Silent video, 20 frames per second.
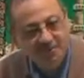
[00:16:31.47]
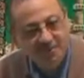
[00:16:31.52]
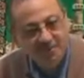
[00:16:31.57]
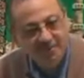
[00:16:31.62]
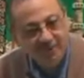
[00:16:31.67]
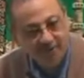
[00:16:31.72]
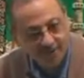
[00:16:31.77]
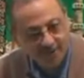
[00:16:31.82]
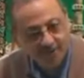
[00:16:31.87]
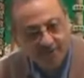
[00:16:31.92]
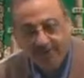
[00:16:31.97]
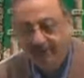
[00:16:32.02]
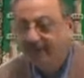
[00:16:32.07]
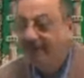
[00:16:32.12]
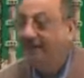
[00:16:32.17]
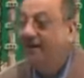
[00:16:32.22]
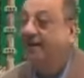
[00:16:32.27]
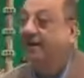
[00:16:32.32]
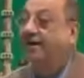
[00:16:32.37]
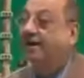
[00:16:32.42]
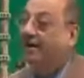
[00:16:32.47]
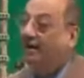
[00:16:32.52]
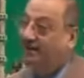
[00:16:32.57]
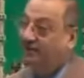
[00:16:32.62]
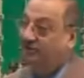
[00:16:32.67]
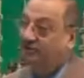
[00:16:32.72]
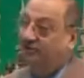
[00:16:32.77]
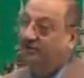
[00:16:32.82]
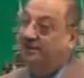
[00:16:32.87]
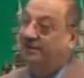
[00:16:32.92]
Huh?
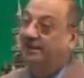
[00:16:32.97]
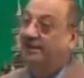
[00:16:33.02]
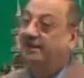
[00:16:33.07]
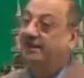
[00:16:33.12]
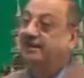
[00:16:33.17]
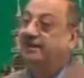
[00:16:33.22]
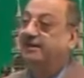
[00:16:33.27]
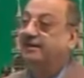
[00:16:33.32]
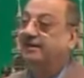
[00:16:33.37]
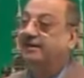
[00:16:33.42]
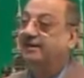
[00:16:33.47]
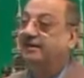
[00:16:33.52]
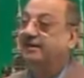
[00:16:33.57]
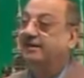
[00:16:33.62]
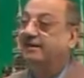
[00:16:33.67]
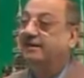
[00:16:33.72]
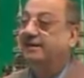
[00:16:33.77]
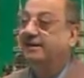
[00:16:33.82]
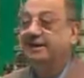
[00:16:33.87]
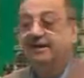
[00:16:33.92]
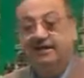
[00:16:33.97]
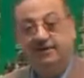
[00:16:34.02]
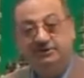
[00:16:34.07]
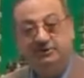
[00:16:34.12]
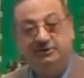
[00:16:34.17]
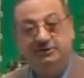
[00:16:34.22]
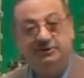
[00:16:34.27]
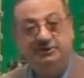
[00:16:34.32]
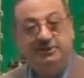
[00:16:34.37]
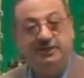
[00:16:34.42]
Khashiya,
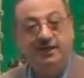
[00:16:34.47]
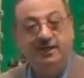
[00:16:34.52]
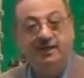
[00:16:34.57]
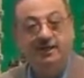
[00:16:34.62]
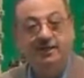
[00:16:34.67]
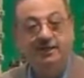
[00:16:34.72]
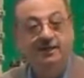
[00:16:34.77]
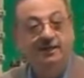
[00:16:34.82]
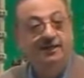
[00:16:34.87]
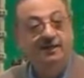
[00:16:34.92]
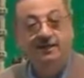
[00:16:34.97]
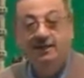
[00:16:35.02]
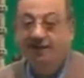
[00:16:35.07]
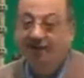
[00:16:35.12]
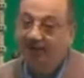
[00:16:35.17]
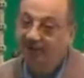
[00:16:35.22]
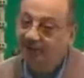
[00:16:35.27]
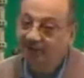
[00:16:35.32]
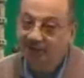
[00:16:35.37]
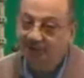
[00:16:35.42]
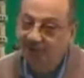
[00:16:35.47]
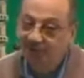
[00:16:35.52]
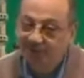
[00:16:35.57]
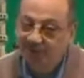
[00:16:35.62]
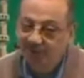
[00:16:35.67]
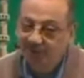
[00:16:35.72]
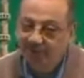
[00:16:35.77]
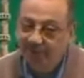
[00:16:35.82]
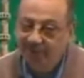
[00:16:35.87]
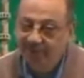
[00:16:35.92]
khashiya, khashu.
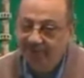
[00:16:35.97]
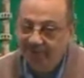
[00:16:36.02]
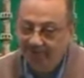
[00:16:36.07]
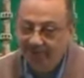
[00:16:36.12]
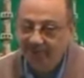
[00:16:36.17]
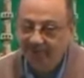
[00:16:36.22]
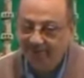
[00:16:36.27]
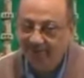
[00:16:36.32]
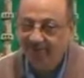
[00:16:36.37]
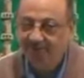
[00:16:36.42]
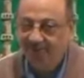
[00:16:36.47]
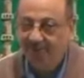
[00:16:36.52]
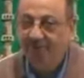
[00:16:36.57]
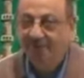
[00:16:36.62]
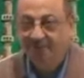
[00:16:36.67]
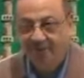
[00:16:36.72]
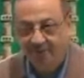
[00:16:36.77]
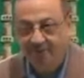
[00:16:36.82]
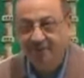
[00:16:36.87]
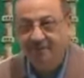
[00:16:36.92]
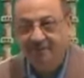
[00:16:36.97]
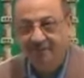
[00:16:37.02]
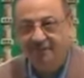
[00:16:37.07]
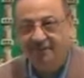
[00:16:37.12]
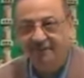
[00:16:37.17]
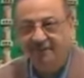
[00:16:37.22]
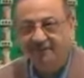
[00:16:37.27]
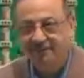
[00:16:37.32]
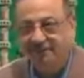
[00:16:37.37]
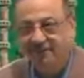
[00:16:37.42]
Huh? We will remember
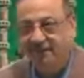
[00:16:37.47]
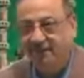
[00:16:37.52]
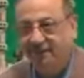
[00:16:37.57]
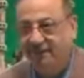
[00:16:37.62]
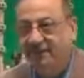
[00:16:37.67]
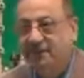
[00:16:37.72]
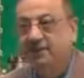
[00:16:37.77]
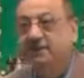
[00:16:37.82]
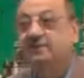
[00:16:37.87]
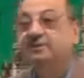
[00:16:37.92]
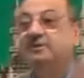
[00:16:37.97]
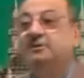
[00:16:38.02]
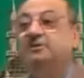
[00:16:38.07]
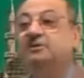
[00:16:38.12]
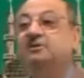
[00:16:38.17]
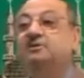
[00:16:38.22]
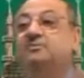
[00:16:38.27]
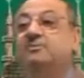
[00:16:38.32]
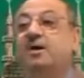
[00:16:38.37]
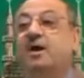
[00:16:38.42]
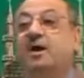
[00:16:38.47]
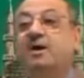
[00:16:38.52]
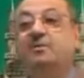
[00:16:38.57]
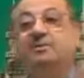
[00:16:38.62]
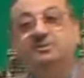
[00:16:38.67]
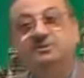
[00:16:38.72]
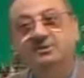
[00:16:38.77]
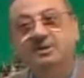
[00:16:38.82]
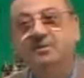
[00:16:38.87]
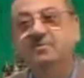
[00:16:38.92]
this. Huh? This is Bab
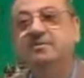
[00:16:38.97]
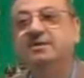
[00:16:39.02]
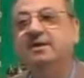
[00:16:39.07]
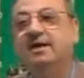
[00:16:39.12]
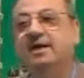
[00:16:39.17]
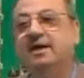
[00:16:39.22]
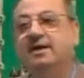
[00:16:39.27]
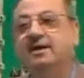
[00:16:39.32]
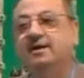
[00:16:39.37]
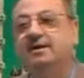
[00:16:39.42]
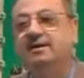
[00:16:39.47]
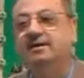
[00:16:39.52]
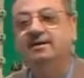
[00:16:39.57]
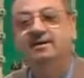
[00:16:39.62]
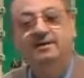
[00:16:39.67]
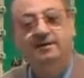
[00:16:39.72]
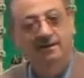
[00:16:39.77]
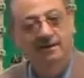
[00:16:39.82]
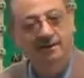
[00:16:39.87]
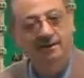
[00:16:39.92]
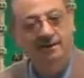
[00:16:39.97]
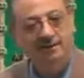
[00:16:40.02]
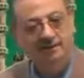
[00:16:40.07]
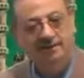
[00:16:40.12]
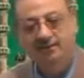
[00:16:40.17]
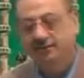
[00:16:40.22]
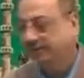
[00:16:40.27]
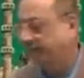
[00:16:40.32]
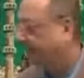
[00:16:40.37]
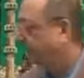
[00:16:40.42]
Samiya. Huh? Okay?